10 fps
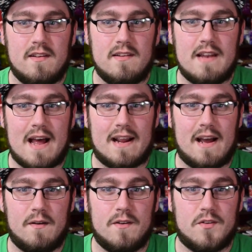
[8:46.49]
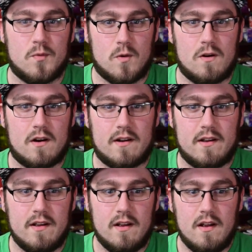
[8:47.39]
knock out a Zork
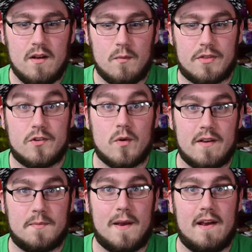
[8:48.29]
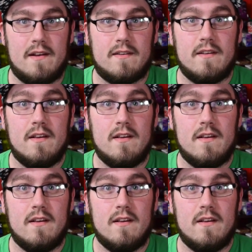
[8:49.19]
with a choice band